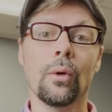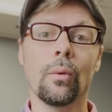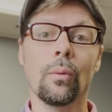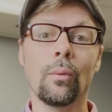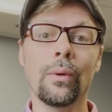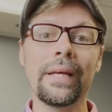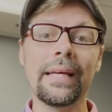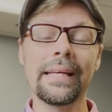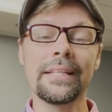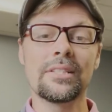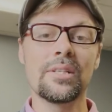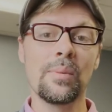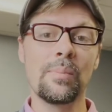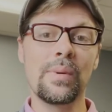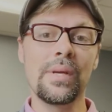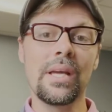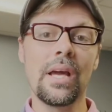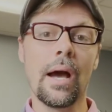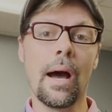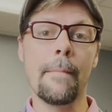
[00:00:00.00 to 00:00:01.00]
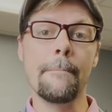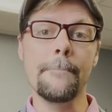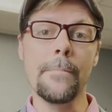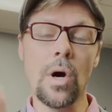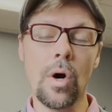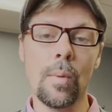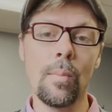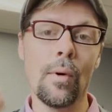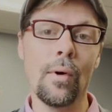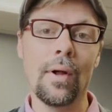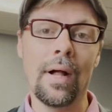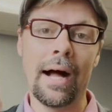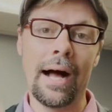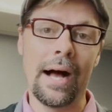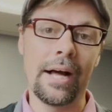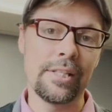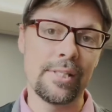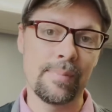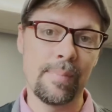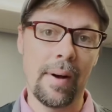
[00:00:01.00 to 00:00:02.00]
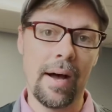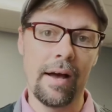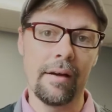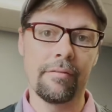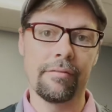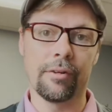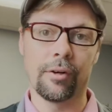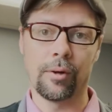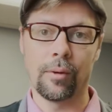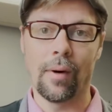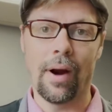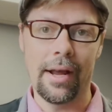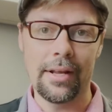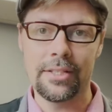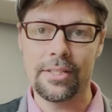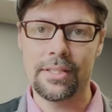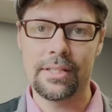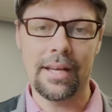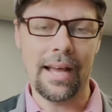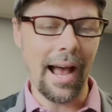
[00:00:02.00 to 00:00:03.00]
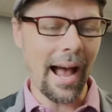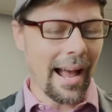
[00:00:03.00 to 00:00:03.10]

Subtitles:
we get to be a mobile hotspot for Christ.